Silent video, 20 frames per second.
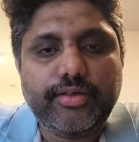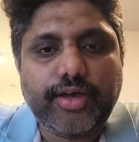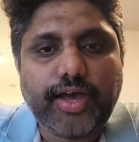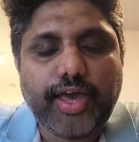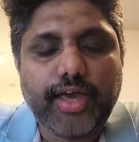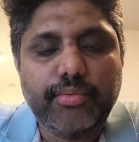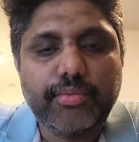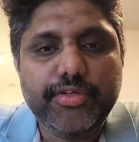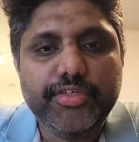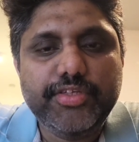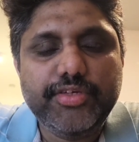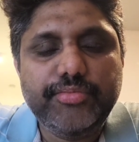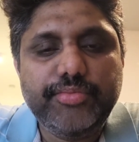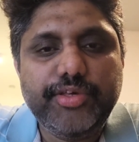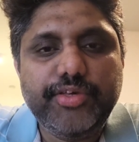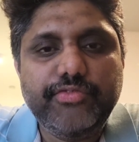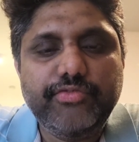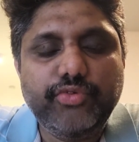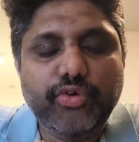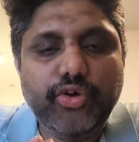
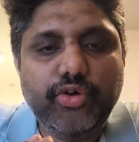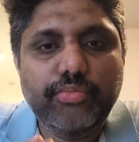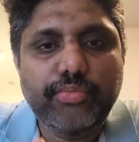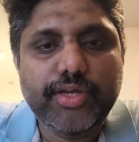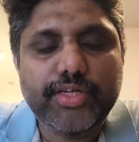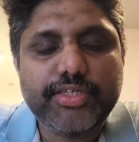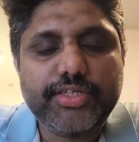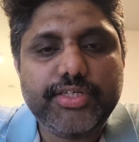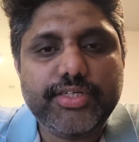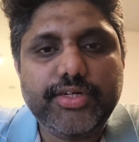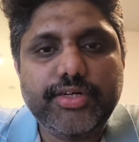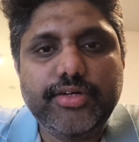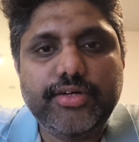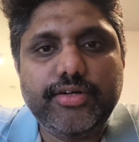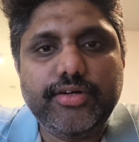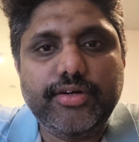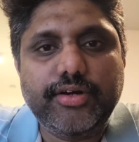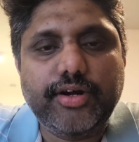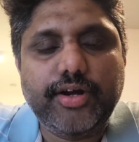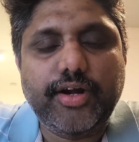iBGP full mesh
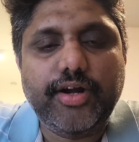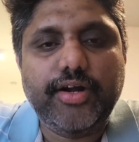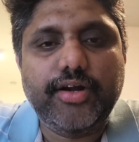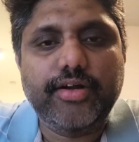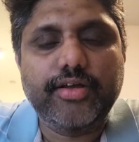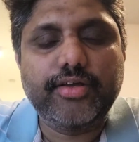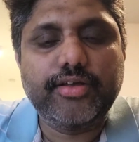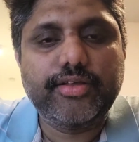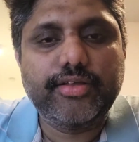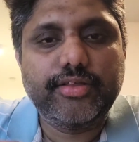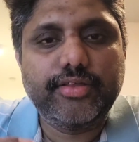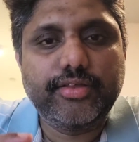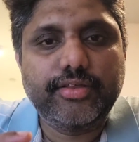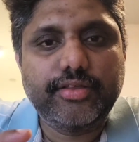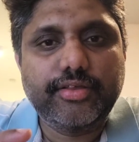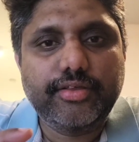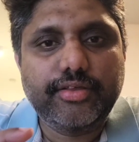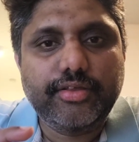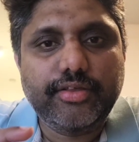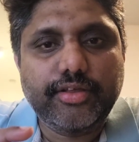and
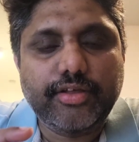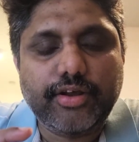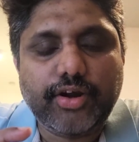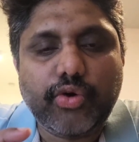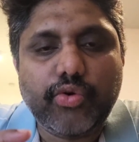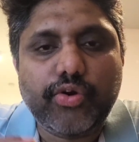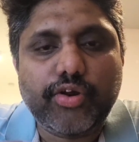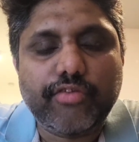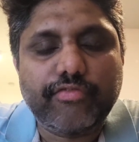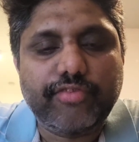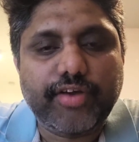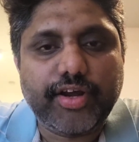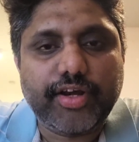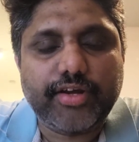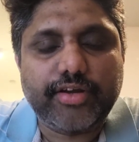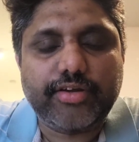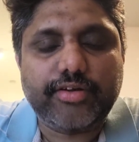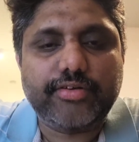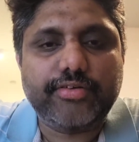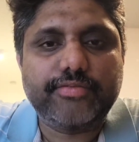Route
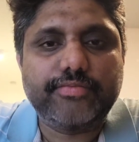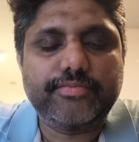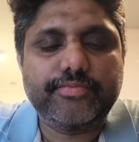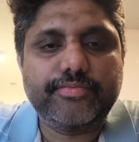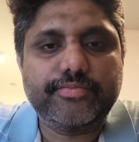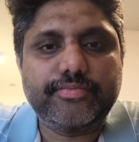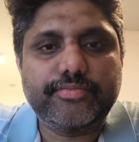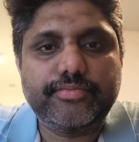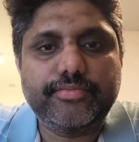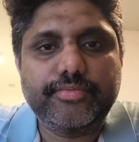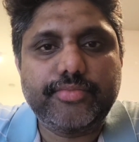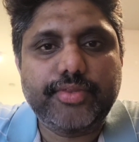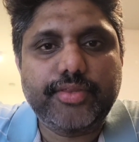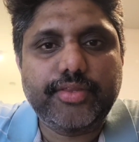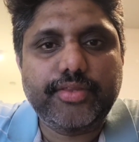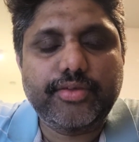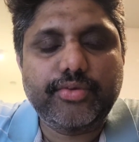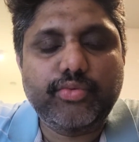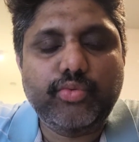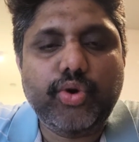Reflector.
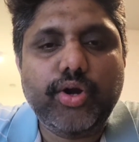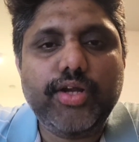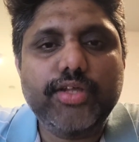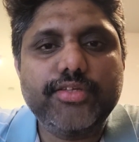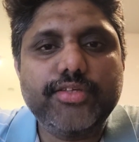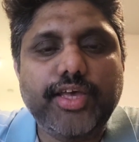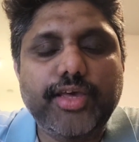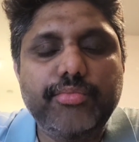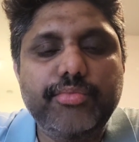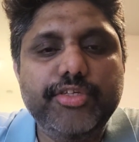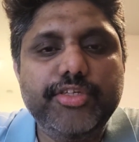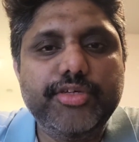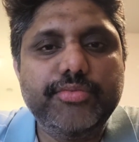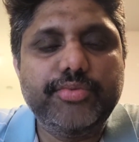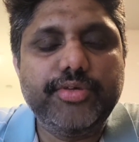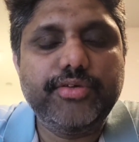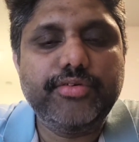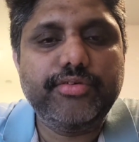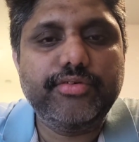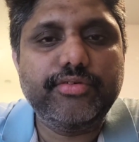What is
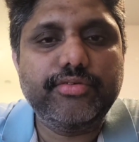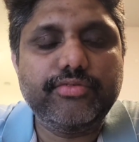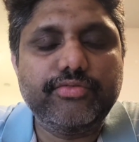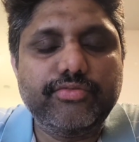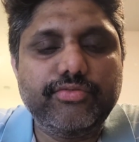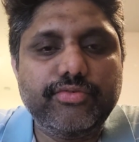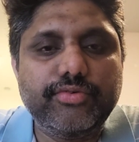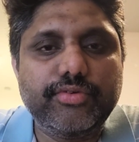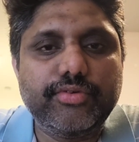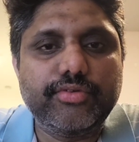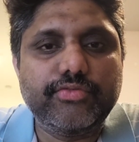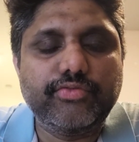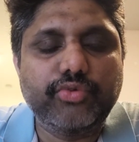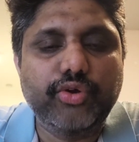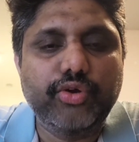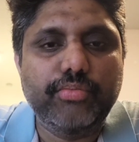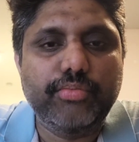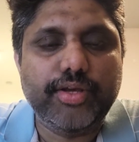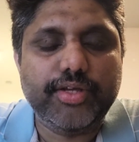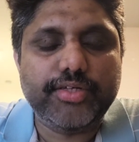iBGP
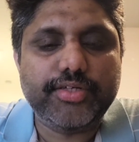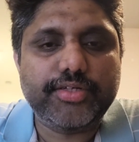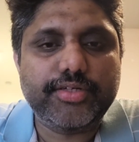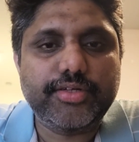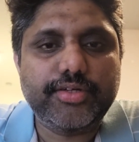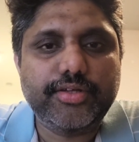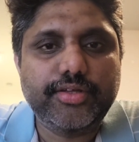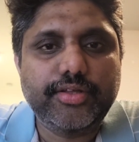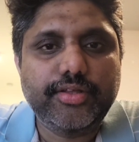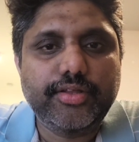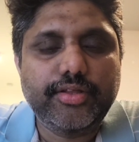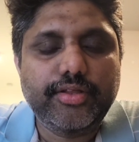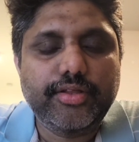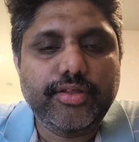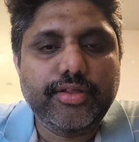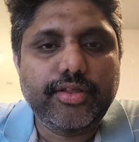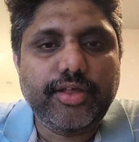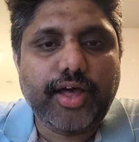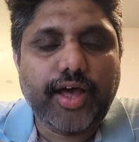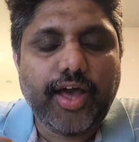full mesh?
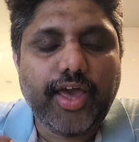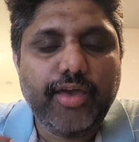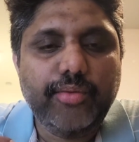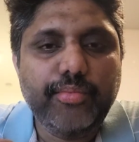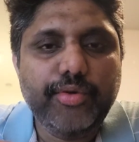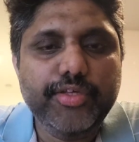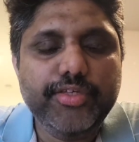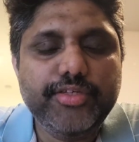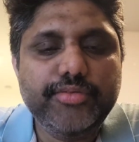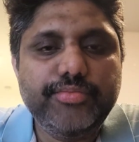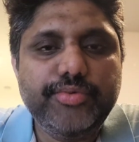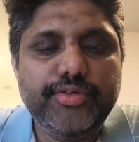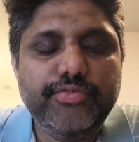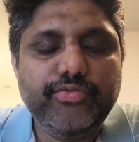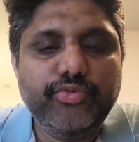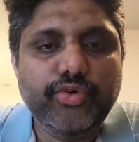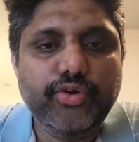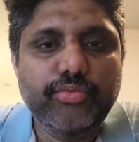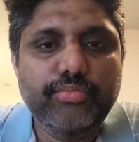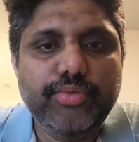iBGP
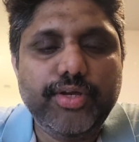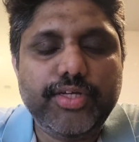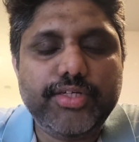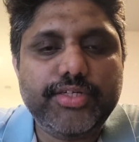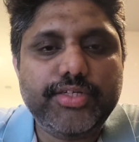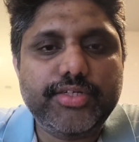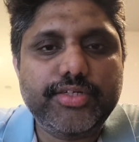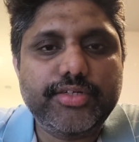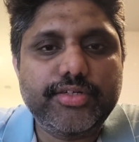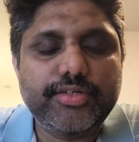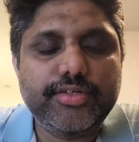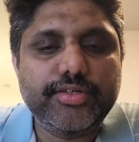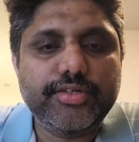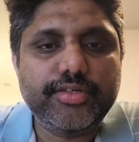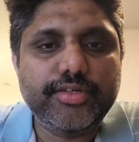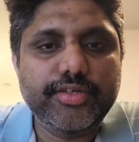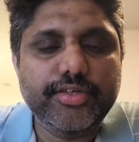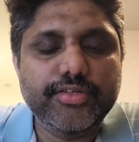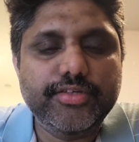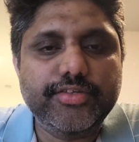full mesh
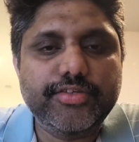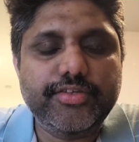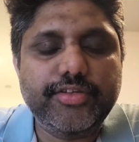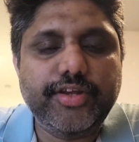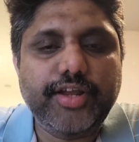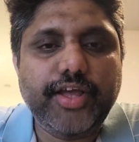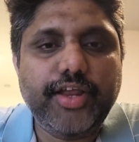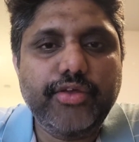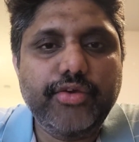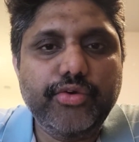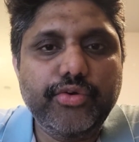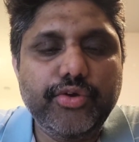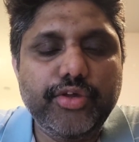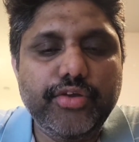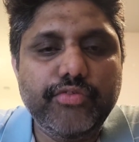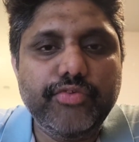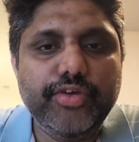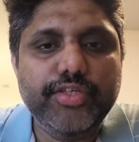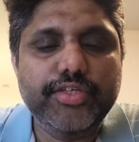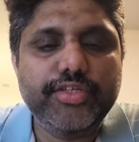is a scenario
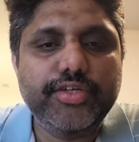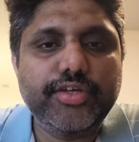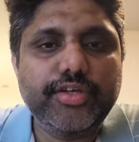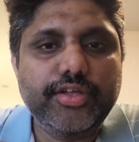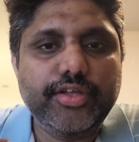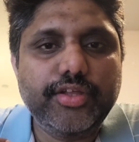in which